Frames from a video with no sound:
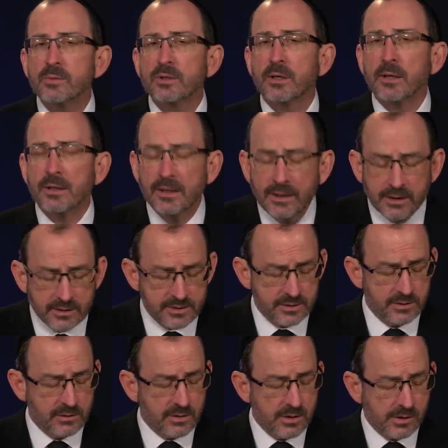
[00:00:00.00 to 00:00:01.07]
would lead us
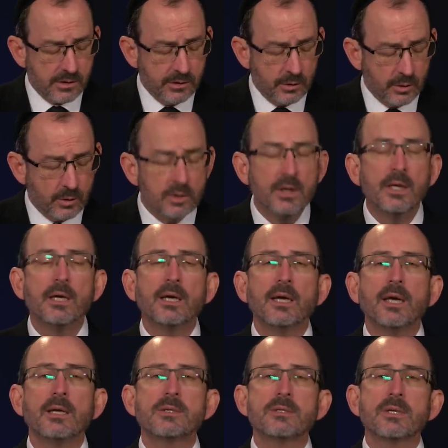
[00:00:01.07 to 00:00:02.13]
to conclude
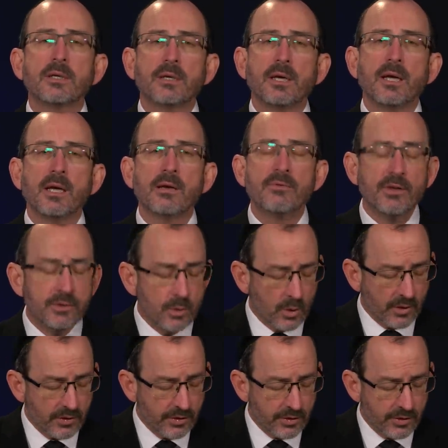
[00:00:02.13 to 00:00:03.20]
it's the king of the
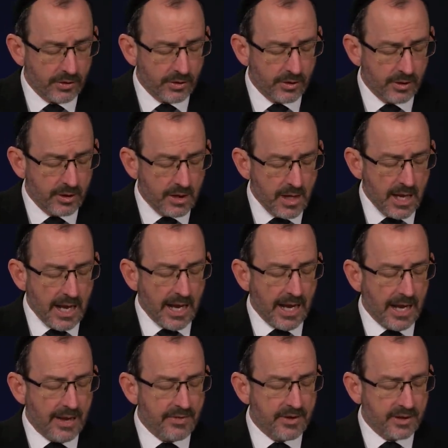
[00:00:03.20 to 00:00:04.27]
north.
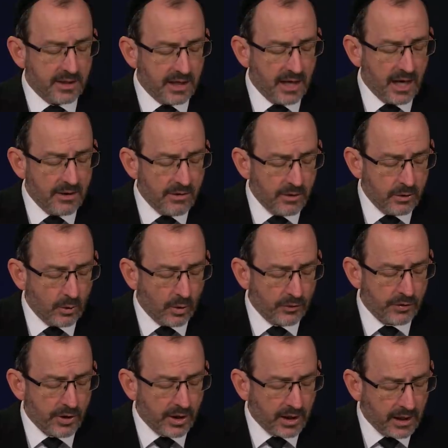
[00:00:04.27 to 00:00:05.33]
And the king of the
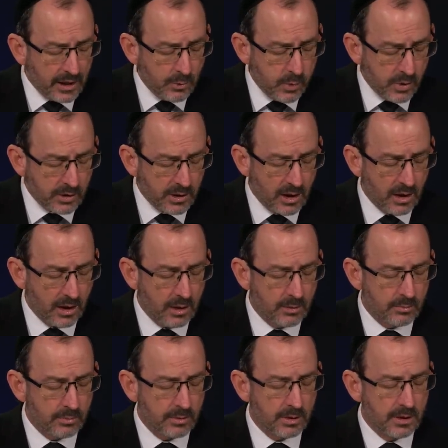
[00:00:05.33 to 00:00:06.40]
north, he will
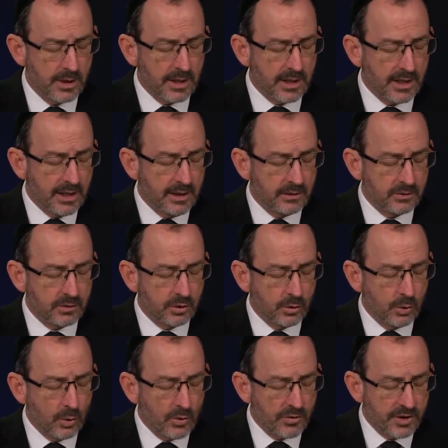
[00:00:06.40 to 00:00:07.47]
come
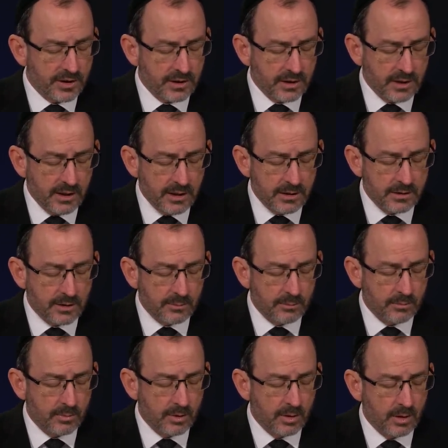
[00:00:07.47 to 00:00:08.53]
into the
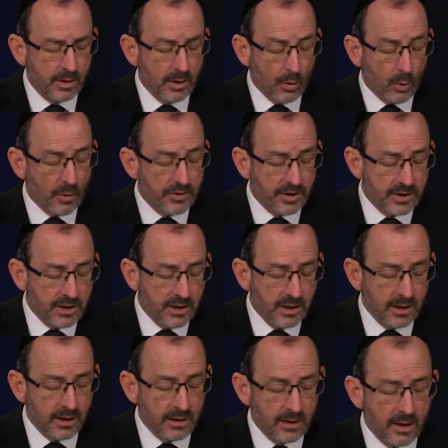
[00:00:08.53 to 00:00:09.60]
kingdom or the
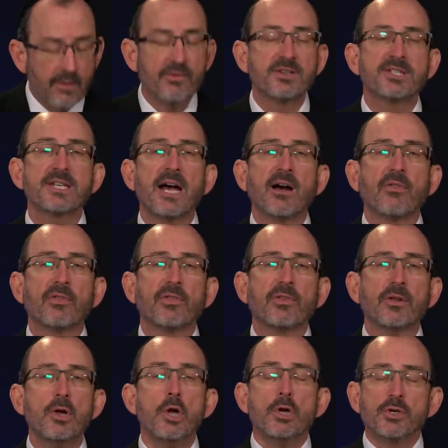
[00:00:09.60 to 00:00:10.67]
king of the south.
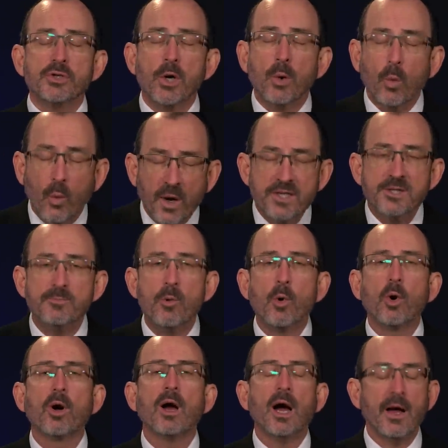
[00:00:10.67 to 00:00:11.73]
So, once
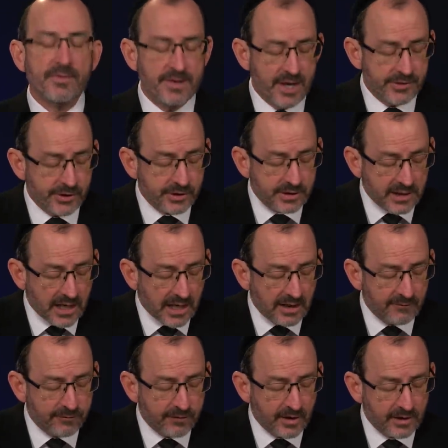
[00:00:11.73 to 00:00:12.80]
more, another
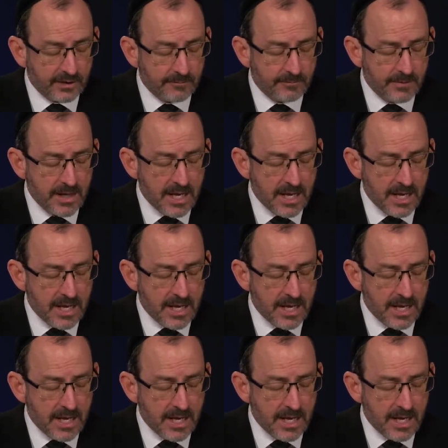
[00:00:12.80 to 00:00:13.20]
conflict.